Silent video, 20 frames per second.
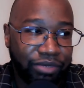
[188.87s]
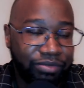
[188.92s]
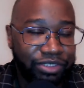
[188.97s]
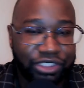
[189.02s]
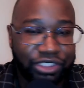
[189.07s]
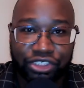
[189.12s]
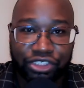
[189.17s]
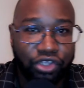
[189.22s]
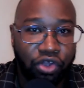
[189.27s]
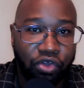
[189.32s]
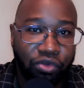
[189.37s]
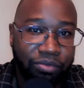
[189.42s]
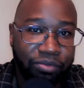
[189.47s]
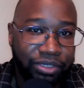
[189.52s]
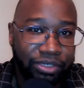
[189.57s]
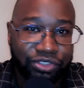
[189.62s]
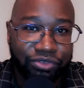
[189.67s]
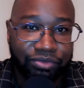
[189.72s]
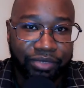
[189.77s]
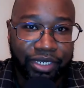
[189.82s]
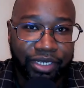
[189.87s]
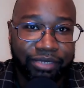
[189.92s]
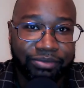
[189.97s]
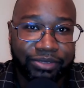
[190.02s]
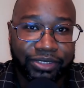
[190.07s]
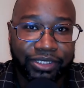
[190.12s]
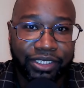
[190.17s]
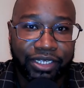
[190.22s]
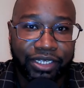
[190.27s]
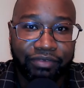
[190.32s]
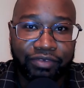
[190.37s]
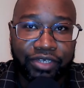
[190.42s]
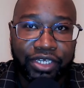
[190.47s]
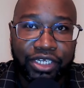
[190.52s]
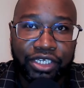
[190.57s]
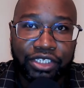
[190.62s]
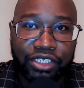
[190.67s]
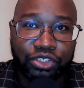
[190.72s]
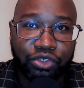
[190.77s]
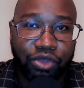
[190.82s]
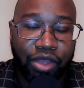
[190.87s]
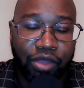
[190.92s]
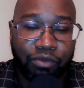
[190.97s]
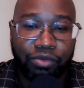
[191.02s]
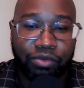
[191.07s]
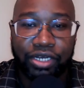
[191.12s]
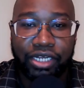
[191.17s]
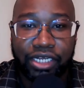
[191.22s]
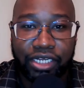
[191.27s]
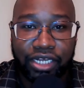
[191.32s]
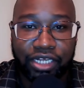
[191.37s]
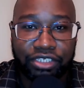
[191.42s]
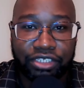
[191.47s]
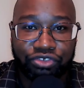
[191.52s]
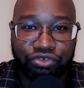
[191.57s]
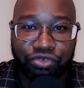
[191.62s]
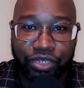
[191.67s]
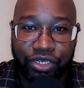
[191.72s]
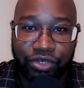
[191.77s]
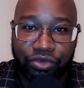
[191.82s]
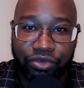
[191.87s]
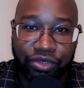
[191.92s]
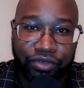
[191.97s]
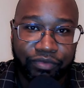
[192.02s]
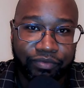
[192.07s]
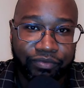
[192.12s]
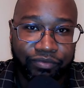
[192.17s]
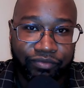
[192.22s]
with just a whole bunch of random stuff. So I want to concentrate on